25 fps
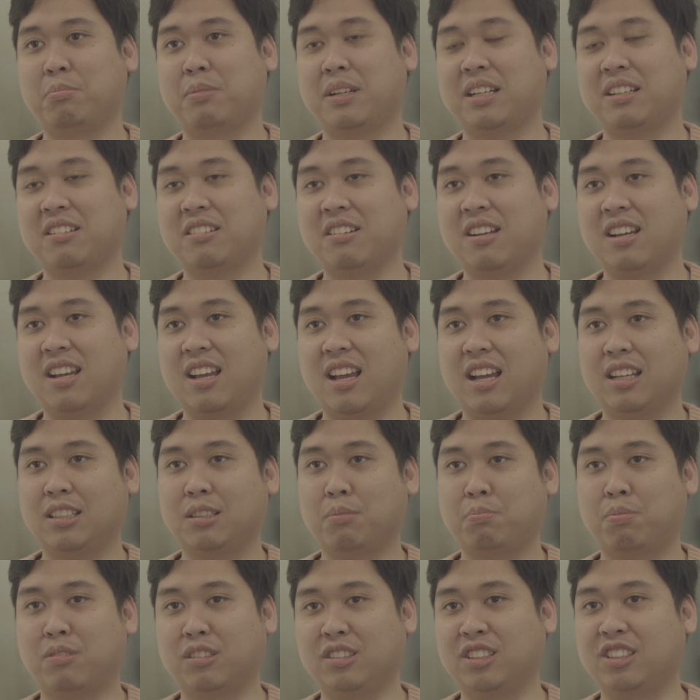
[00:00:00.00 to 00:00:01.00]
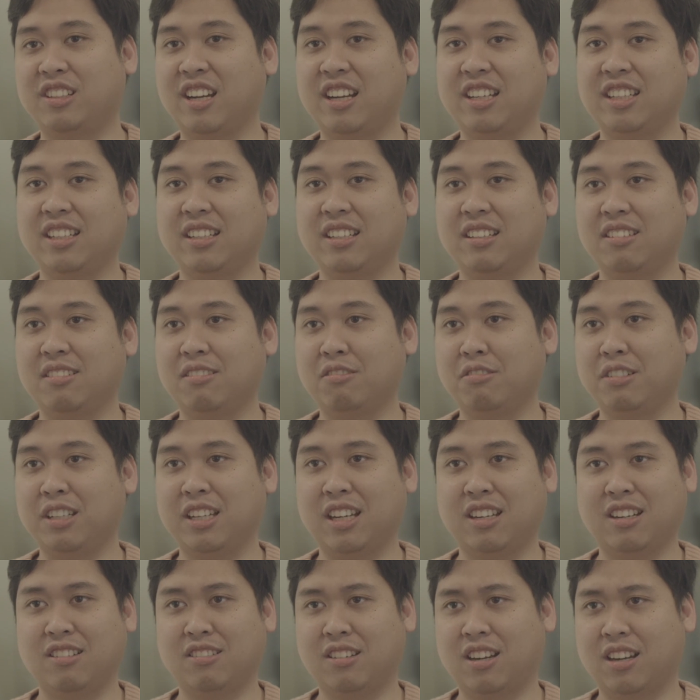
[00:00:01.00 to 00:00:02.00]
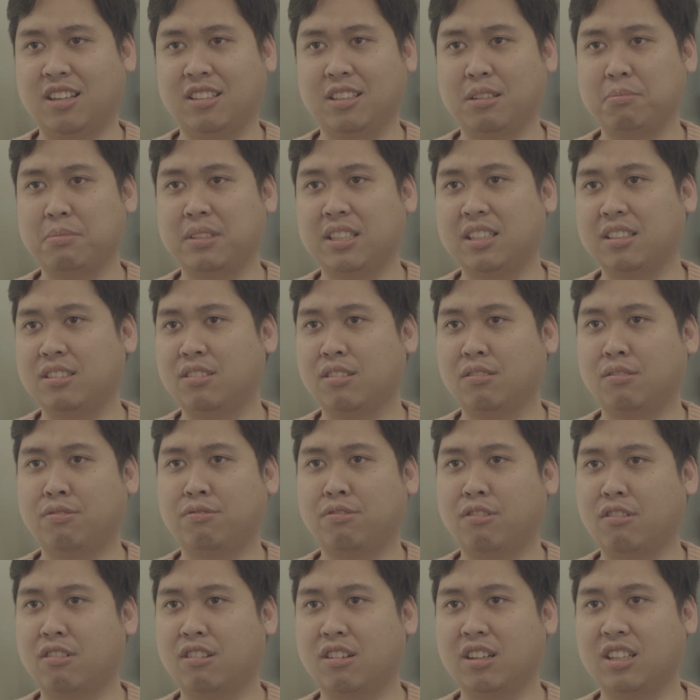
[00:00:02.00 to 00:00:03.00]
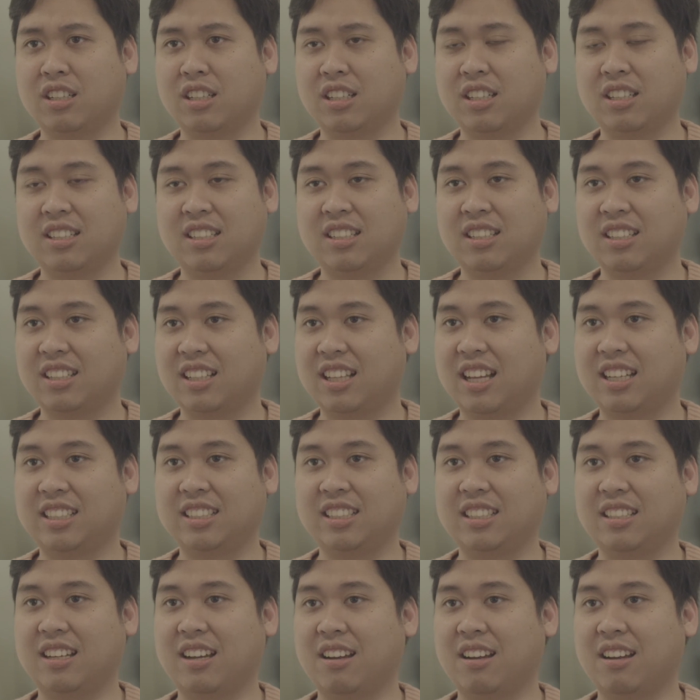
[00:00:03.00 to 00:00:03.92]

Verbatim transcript: But as a postgraduate, we are limited to four class,